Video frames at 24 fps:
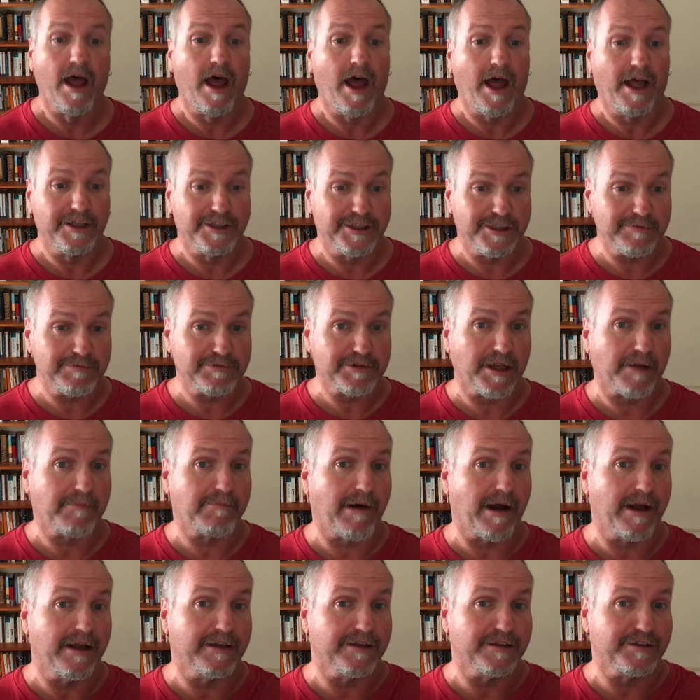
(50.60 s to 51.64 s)
seems like
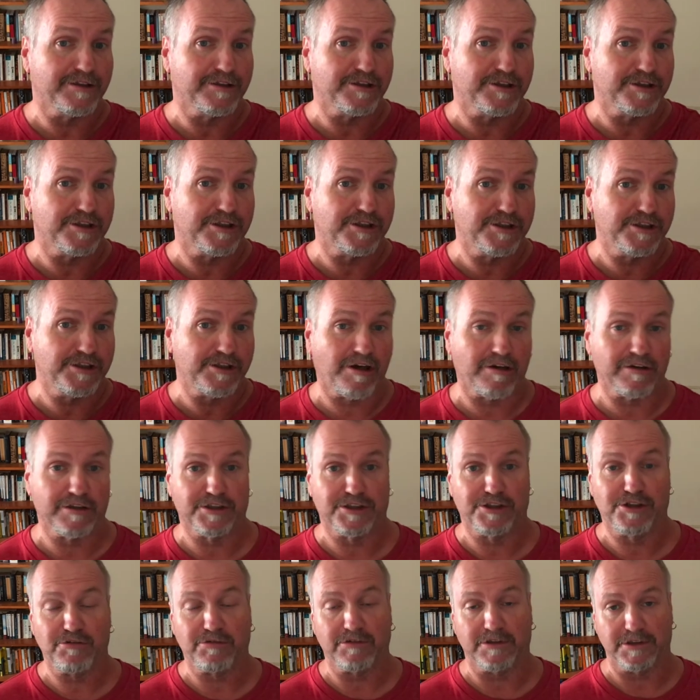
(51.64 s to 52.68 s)
my young
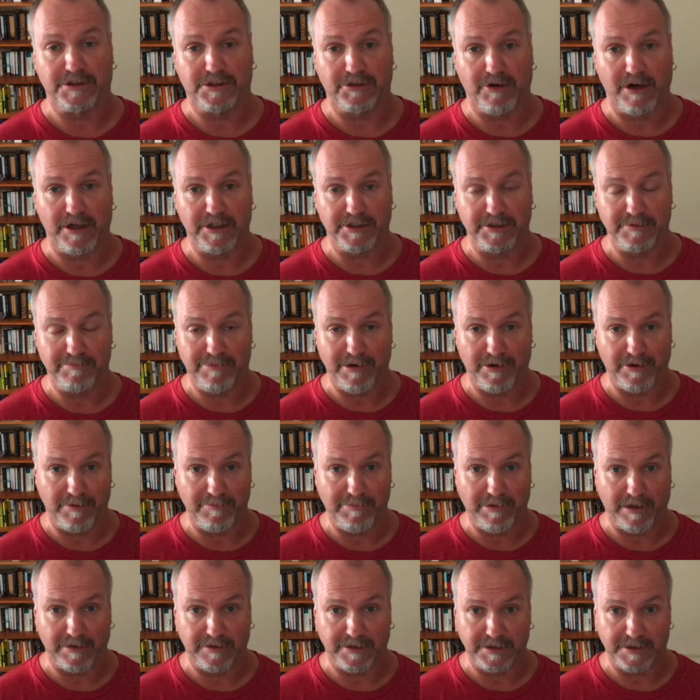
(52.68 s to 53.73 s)
students are actually better
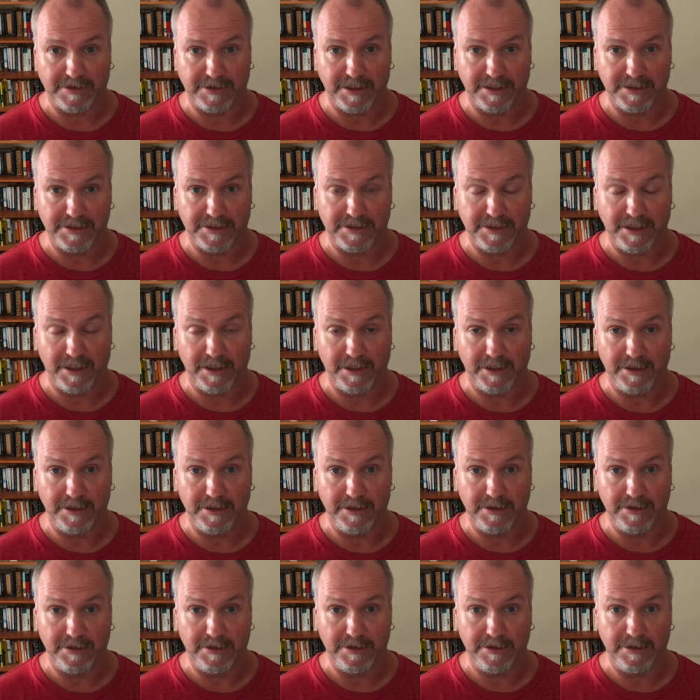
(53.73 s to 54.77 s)
about this than
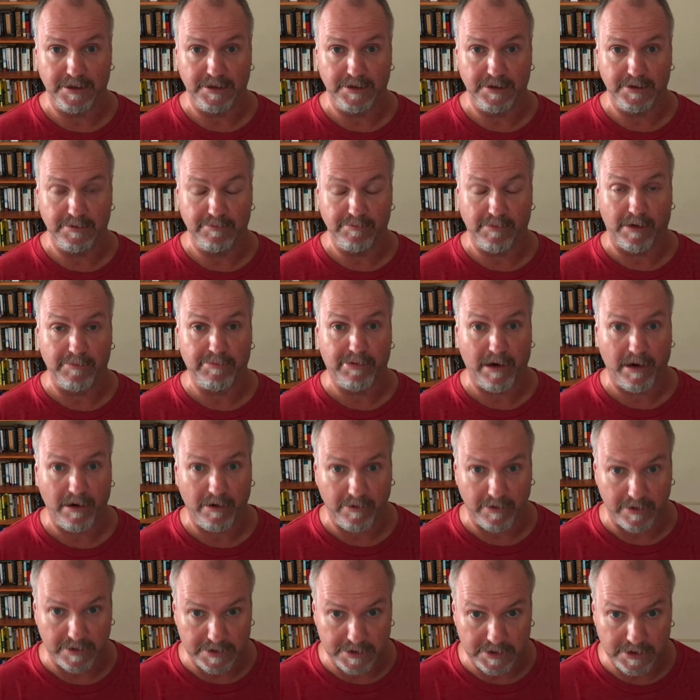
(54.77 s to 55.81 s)
say my
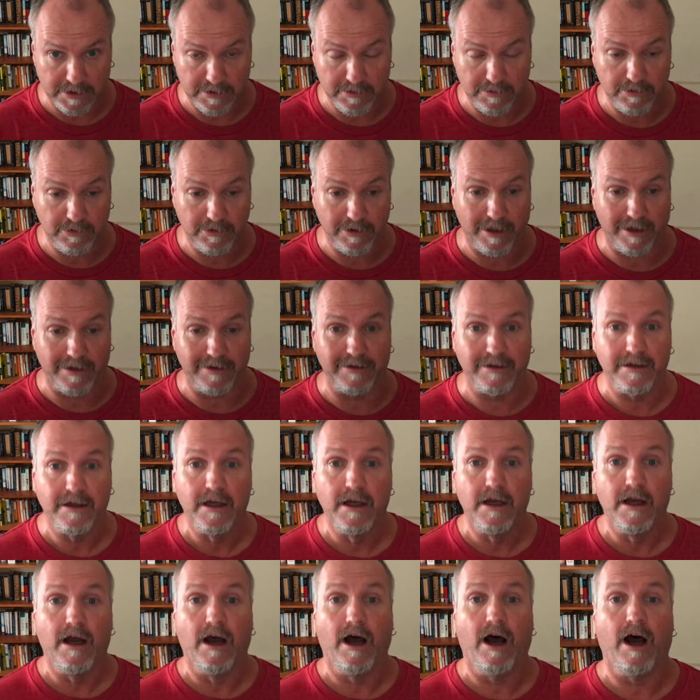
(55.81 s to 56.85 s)
parents, who
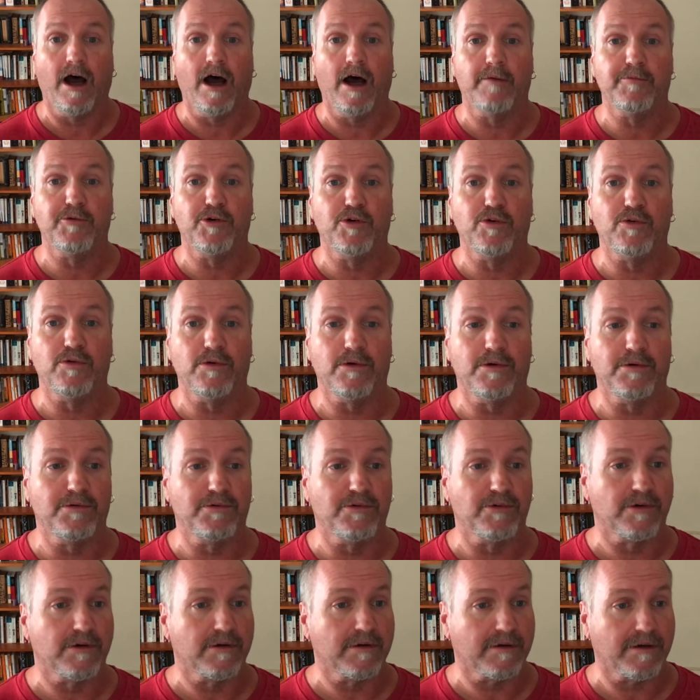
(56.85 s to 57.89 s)

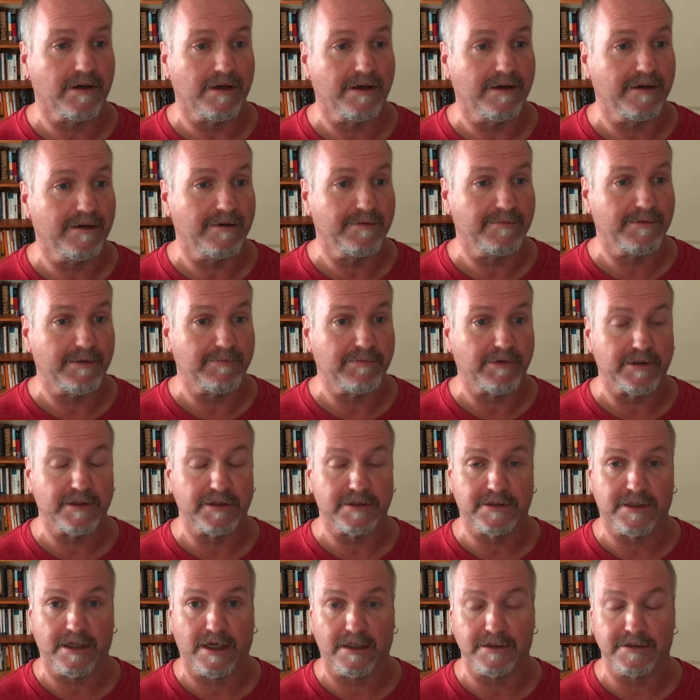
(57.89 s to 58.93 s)
were my
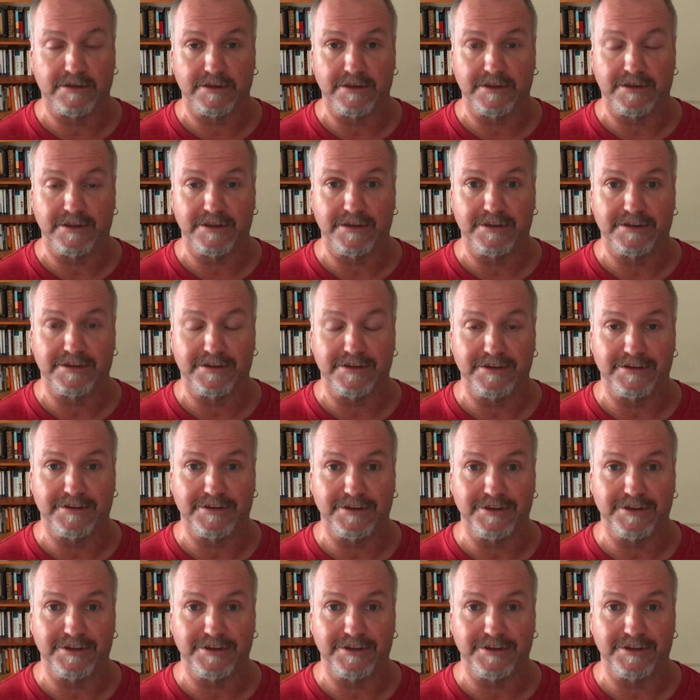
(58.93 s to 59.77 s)
mother's constantly thinks that